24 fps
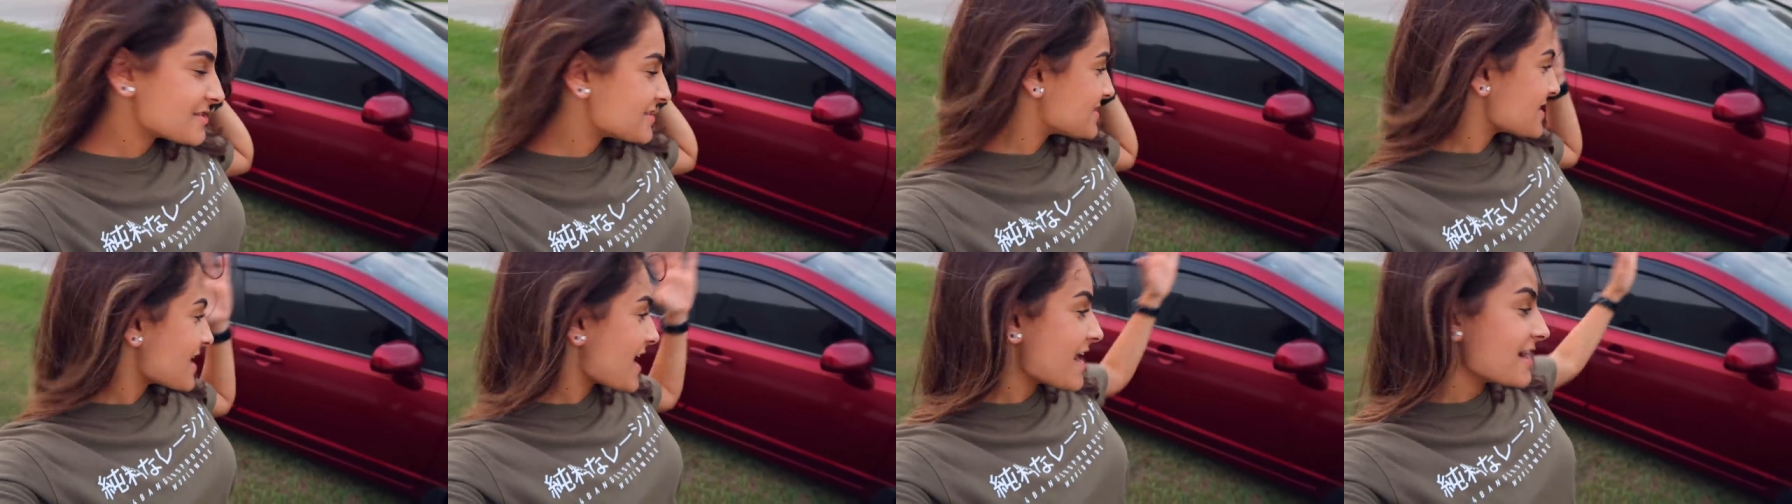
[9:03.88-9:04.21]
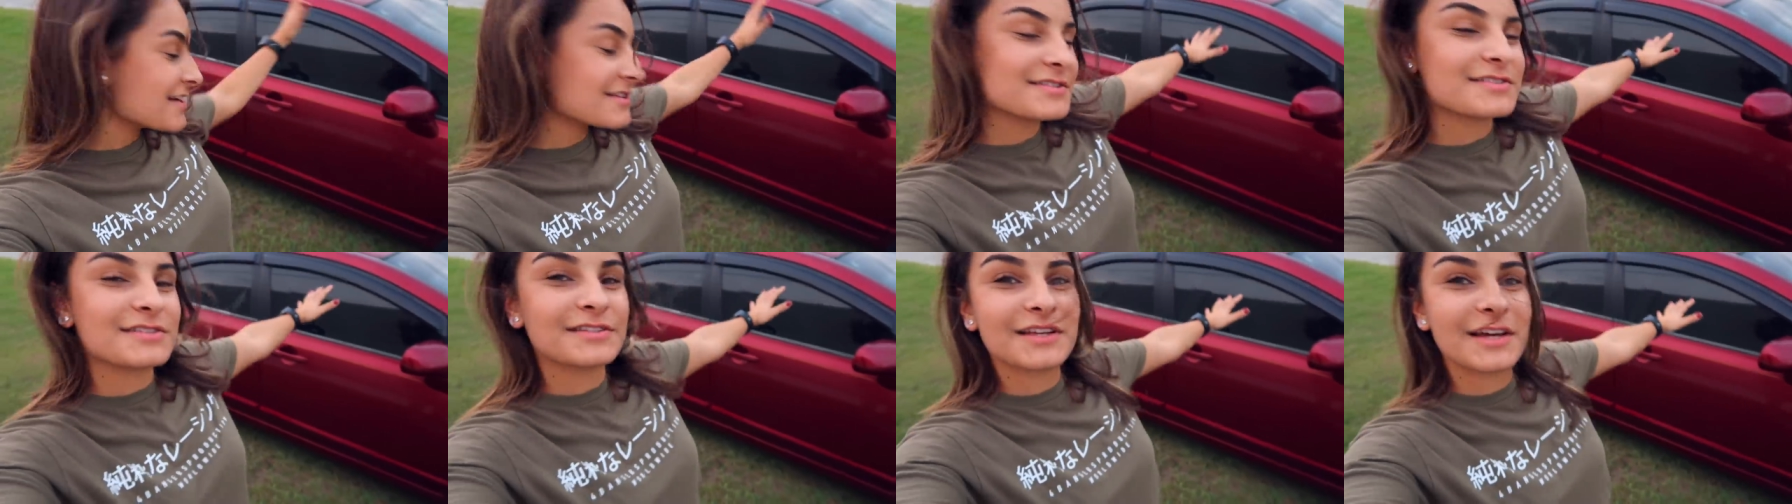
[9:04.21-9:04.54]
be
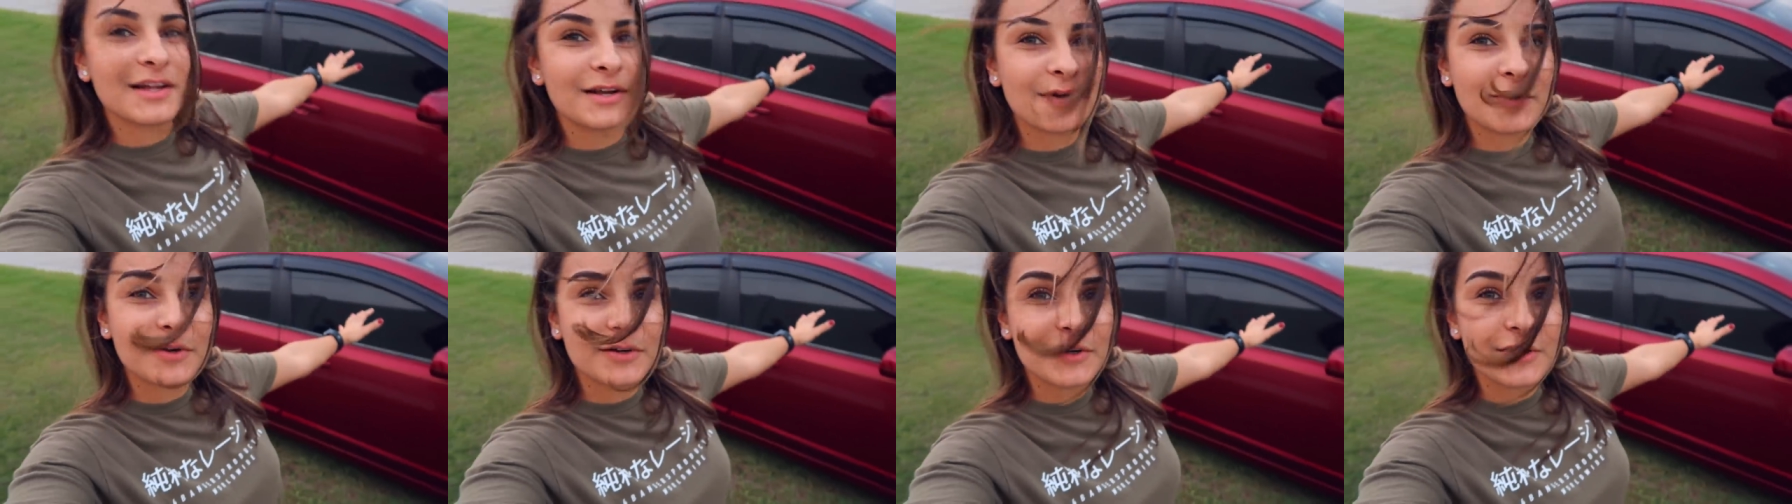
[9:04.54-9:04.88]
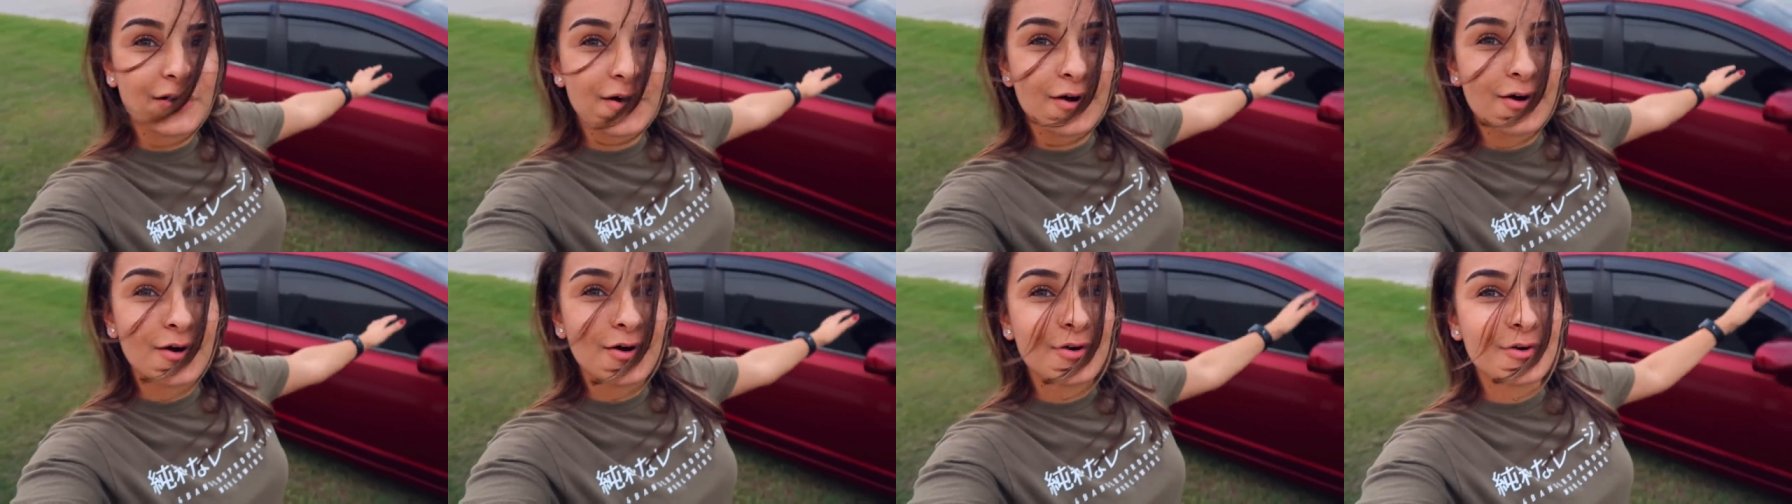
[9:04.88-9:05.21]
sad to let her
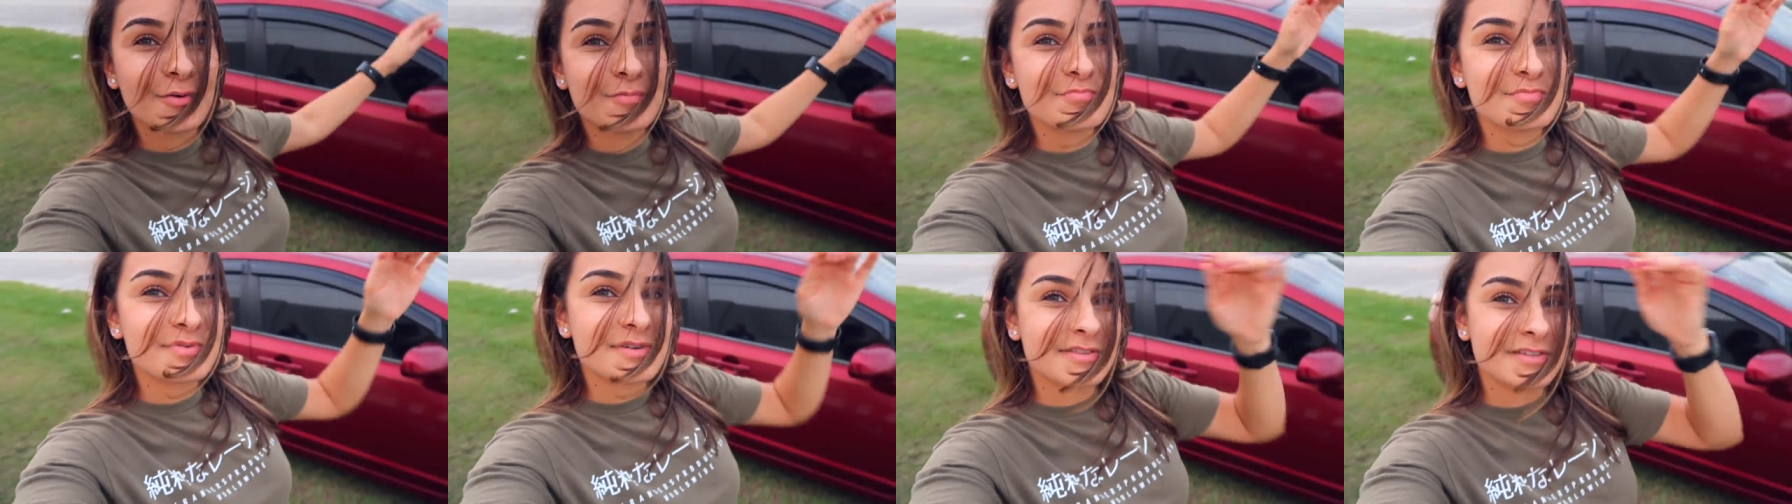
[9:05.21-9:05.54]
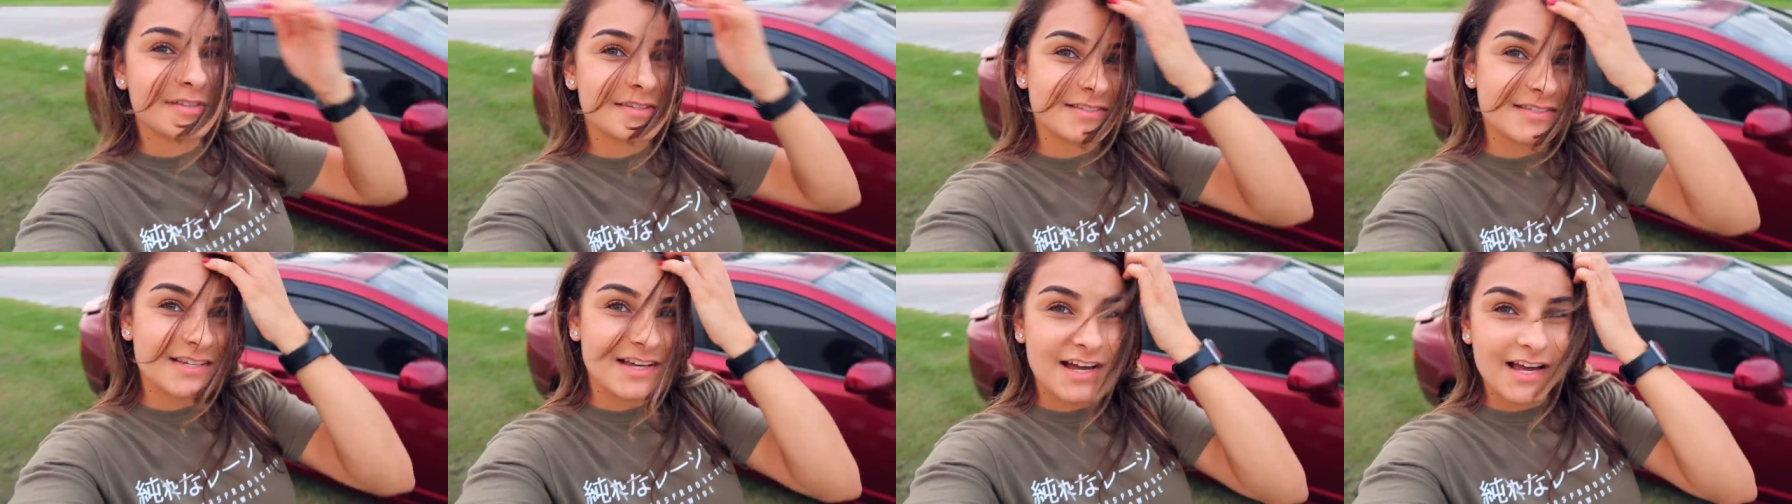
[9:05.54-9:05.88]
go, but
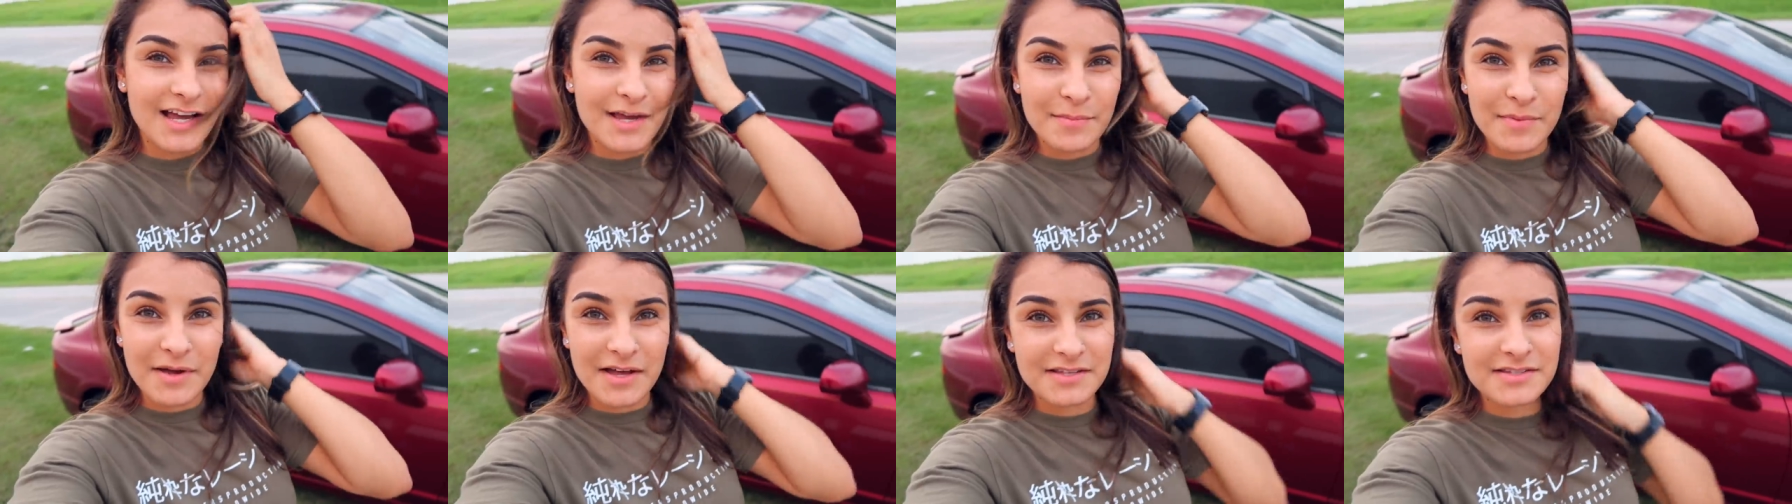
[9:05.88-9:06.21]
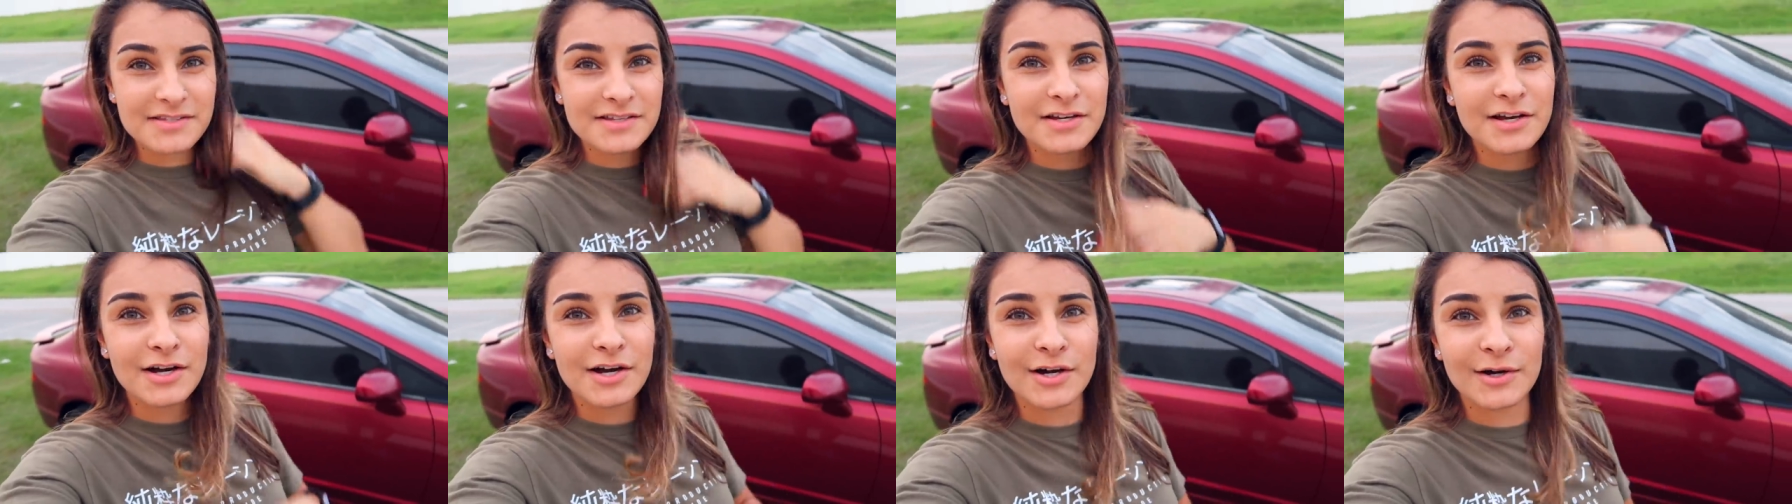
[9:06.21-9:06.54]
the time
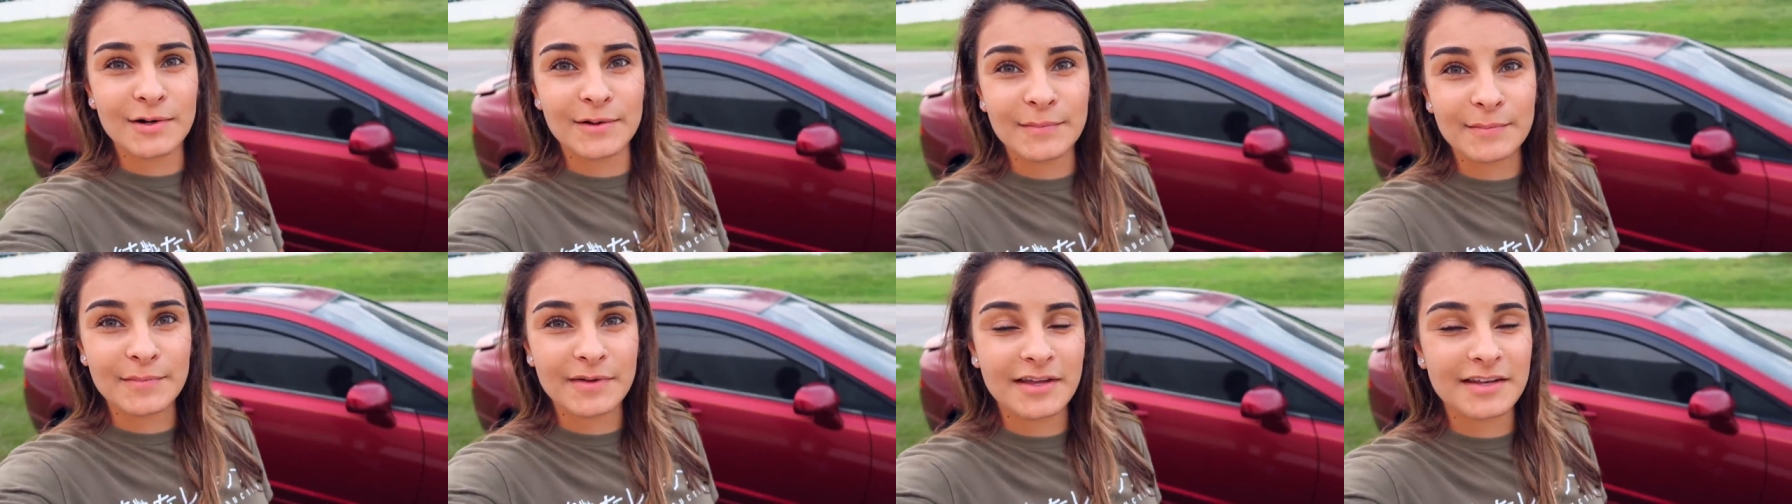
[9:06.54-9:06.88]
has come.